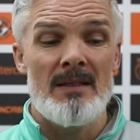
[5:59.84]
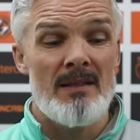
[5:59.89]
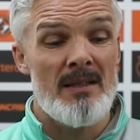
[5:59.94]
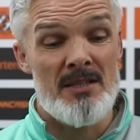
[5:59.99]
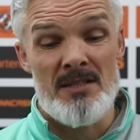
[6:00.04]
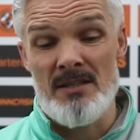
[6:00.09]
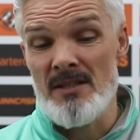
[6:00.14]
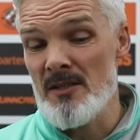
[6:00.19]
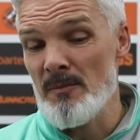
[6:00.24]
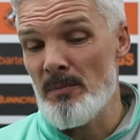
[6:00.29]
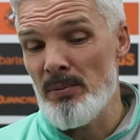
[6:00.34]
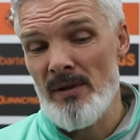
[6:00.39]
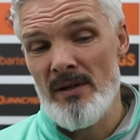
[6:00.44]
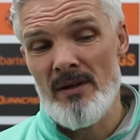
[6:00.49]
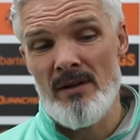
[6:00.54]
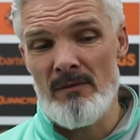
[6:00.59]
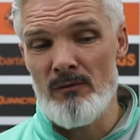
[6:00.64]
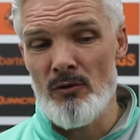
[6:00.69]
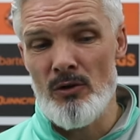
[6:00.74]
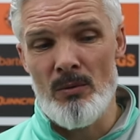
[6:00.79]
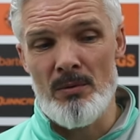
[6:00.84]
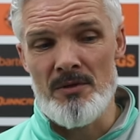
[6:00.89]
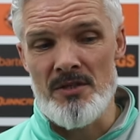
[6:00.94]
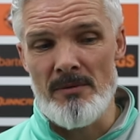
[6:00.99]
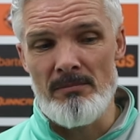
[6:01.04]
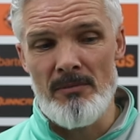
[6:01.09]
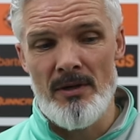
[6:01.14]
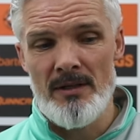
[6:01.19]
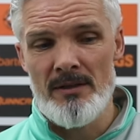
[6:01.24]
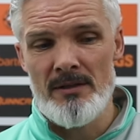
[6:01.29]
Listen, he's a player I've always
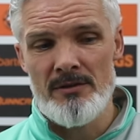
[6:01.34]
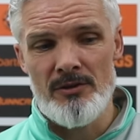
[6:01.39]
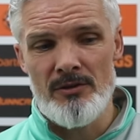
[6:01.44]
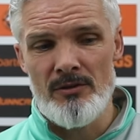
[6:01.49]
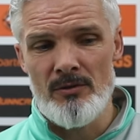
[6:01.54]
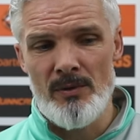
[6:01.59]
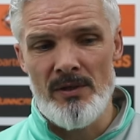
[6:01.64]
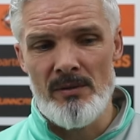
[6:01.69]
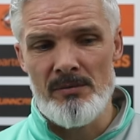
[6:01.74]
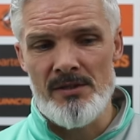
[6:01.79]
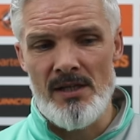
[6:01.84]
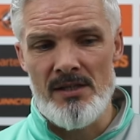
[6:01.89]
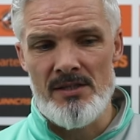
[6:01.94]
admired. You know, when he was